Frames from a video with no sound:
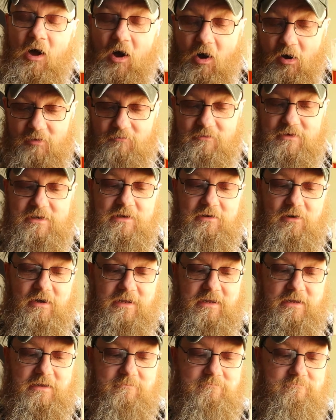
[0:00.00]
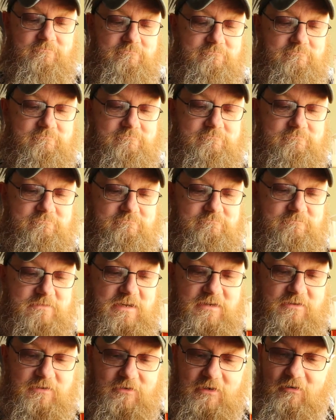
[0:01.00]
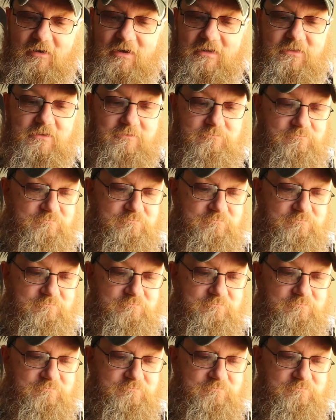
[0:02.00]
I really like it. And if you like the